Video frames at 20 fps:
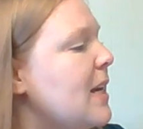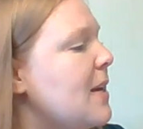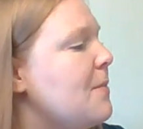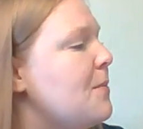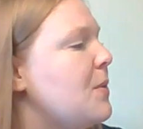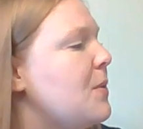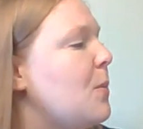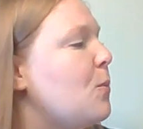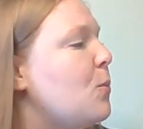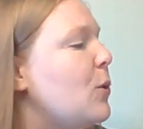
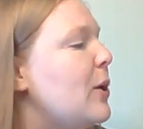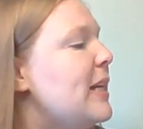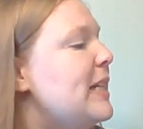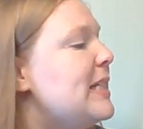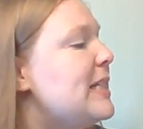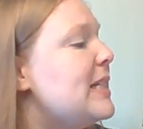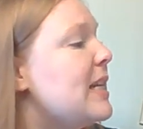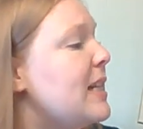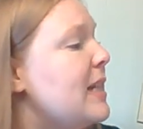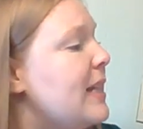him, the
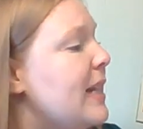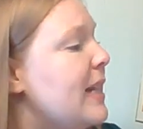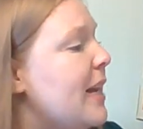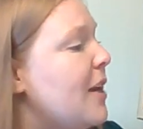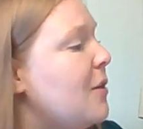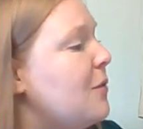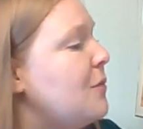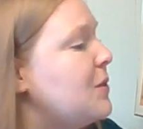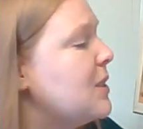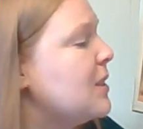prince
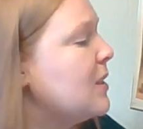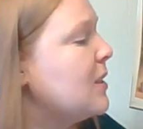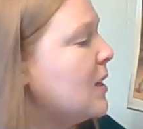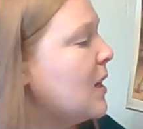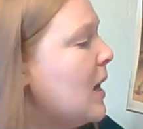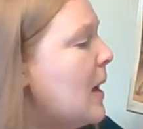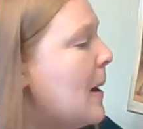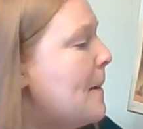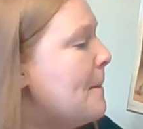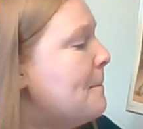lived.
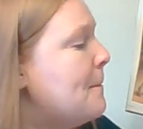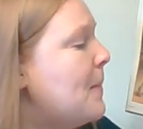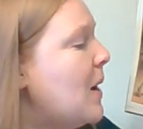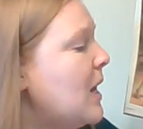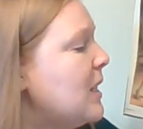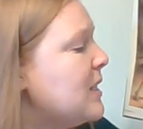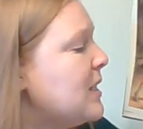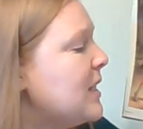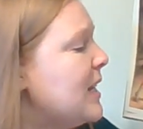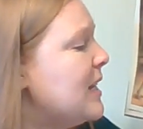
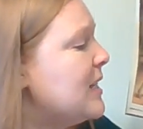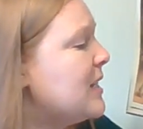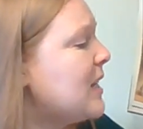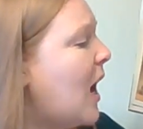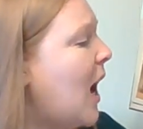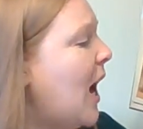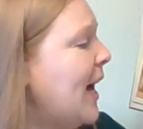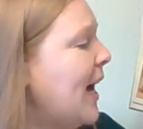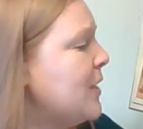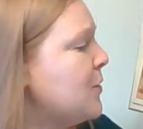But his
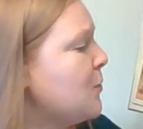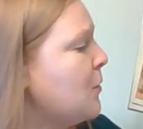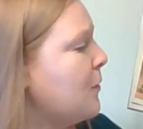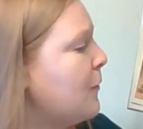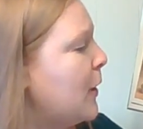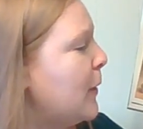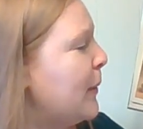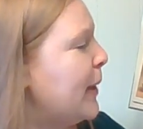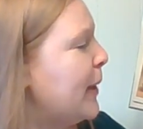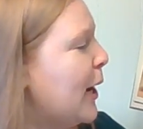eyes were
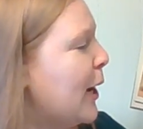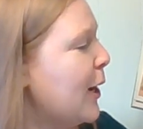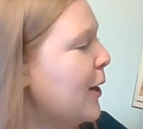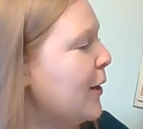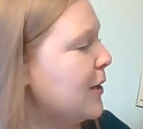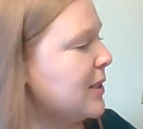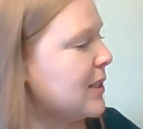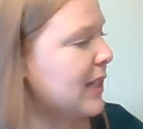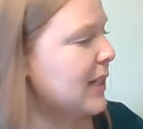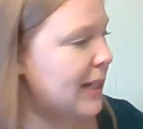very
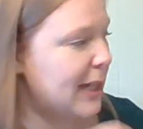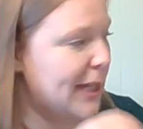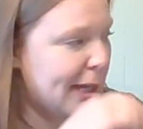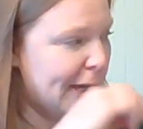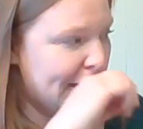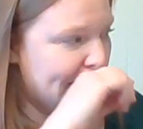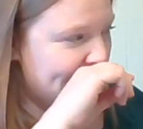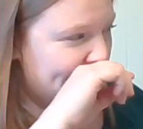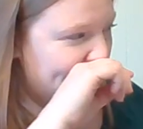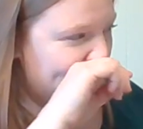hurt and he
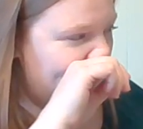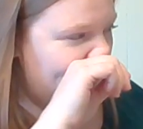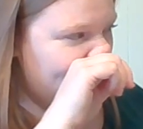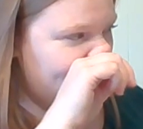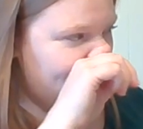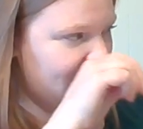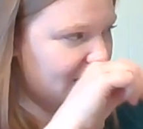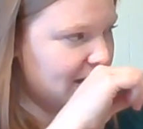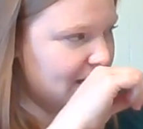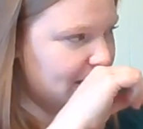could no
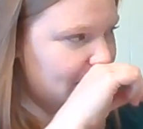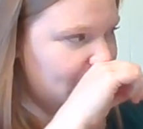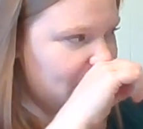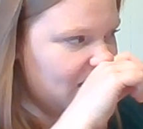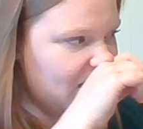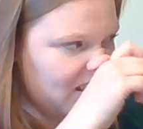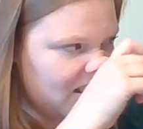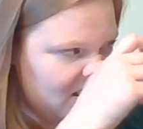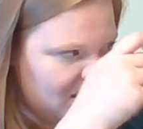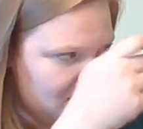longer
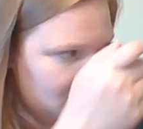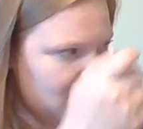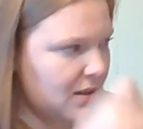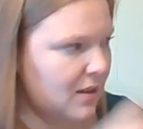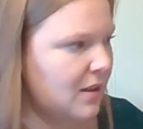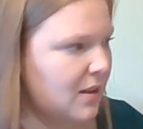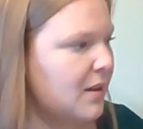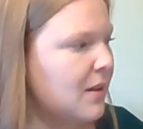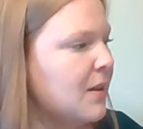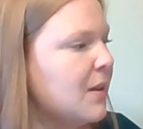see.
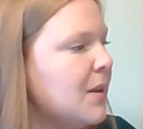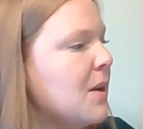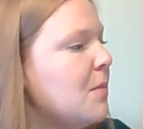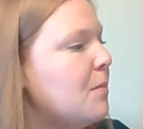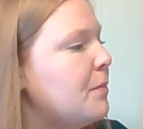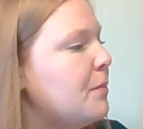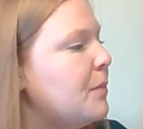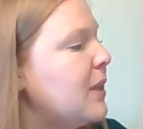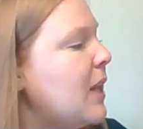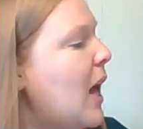
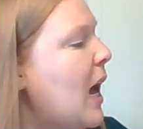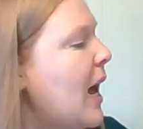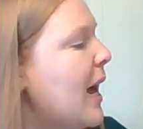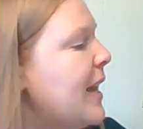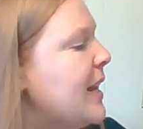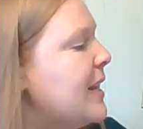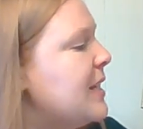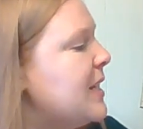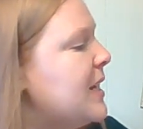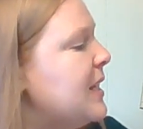
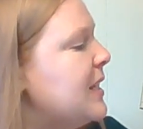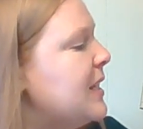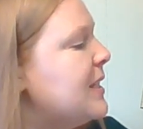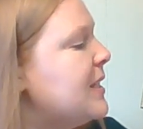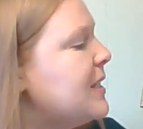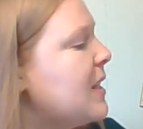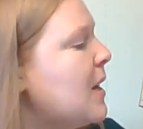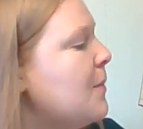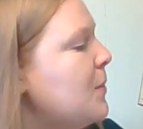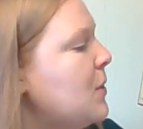Blind, he
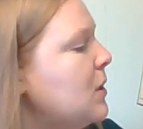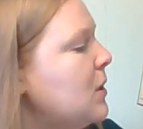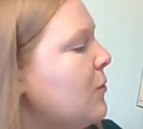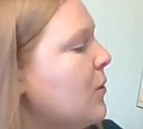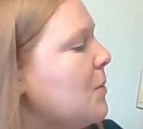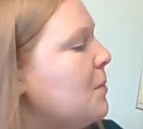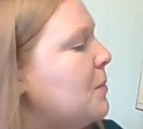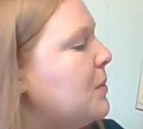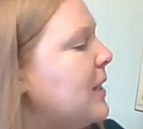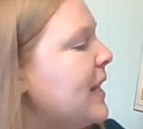stumbled
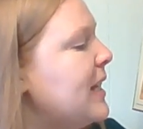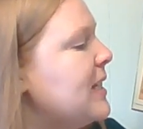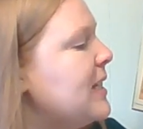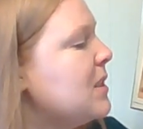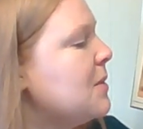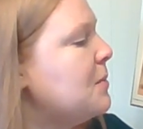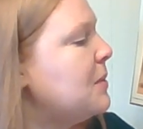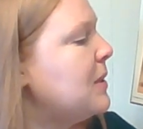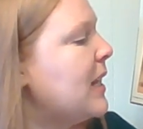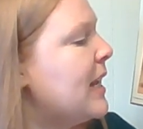from place
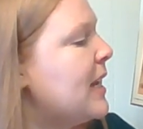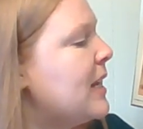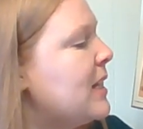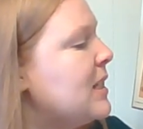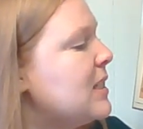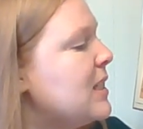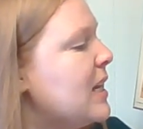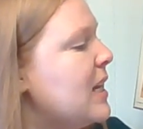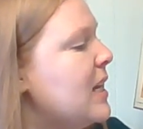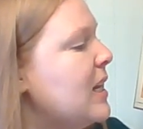to
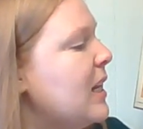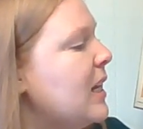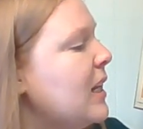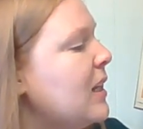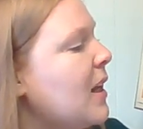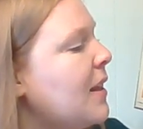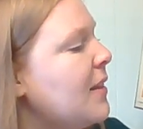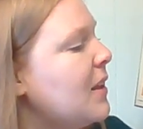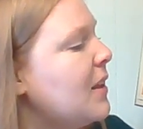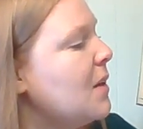place, eating
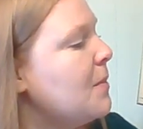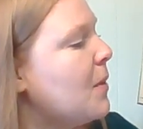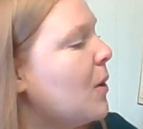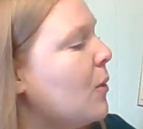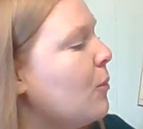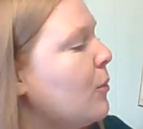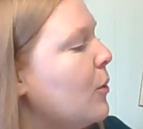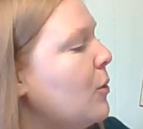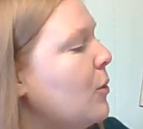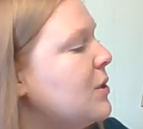nothing but
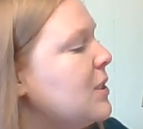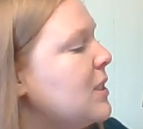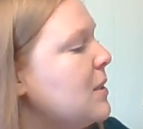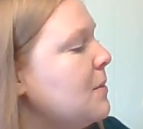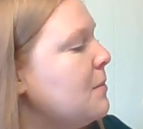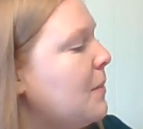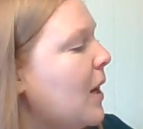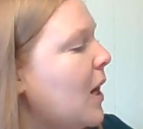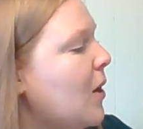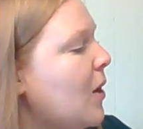roots
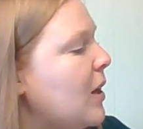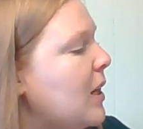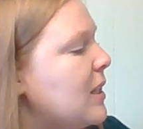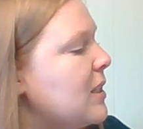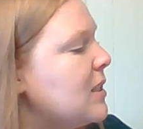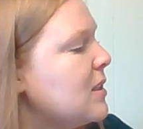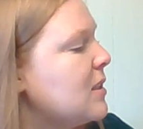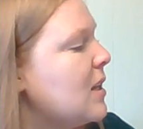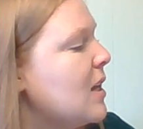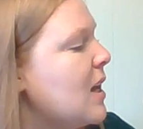and
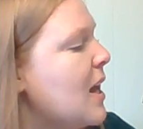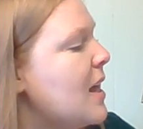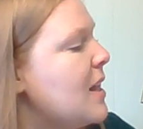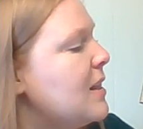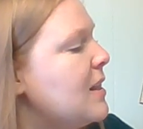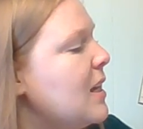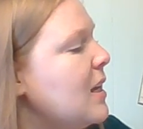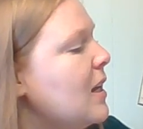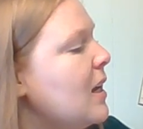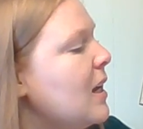berries,
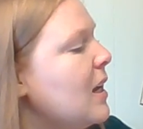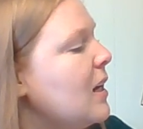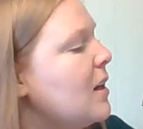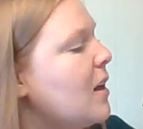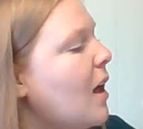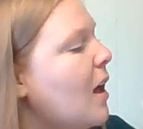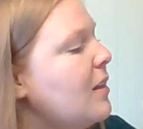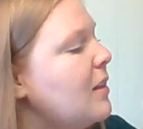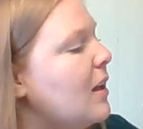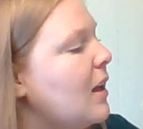thinking
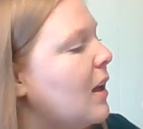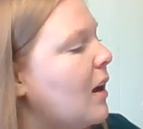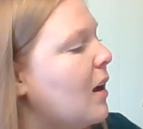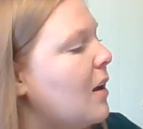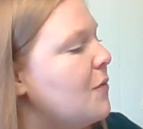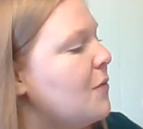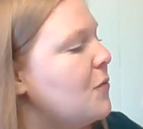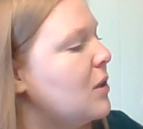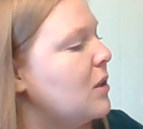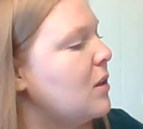nothing
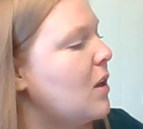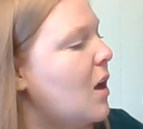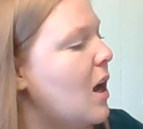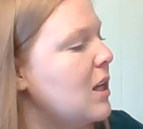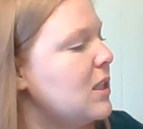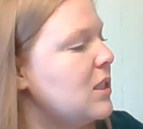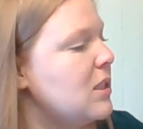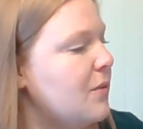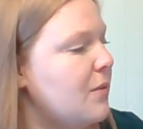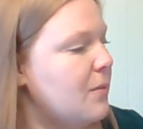of the
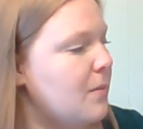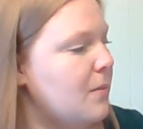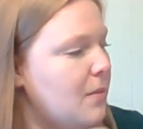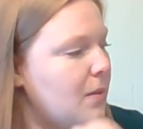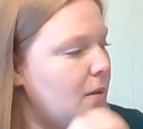loss of